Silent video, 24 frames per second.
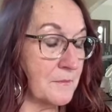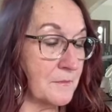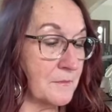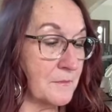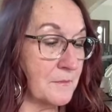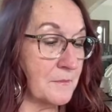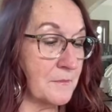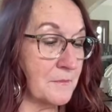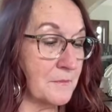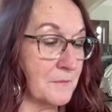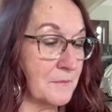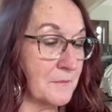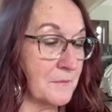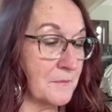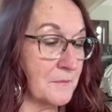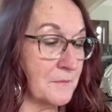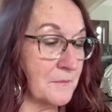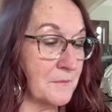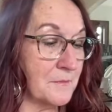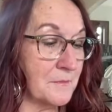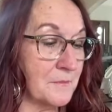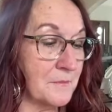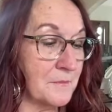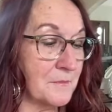
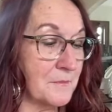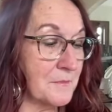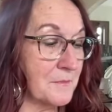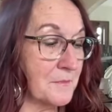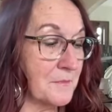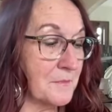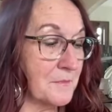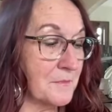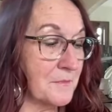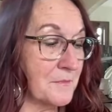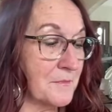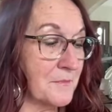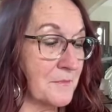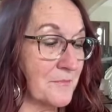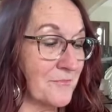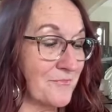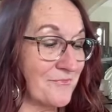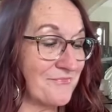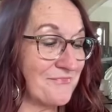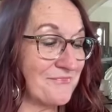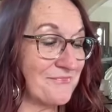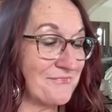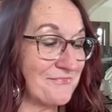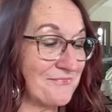
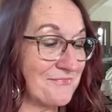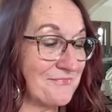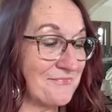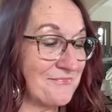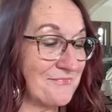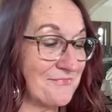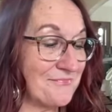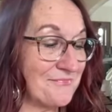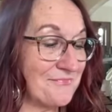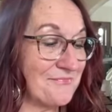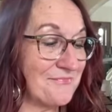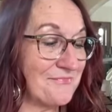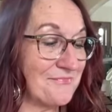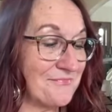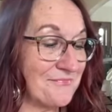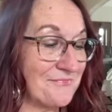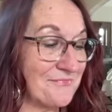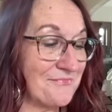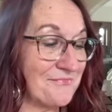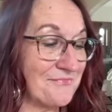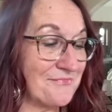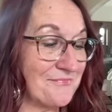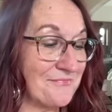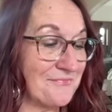
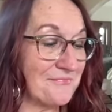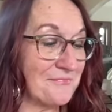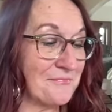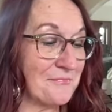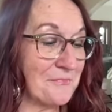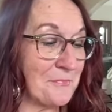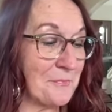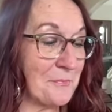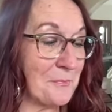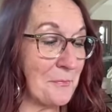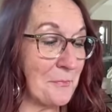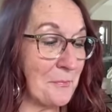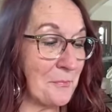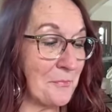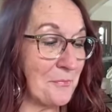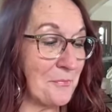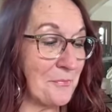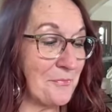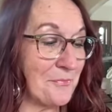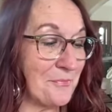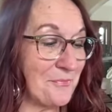No words are spoken by the person on screen.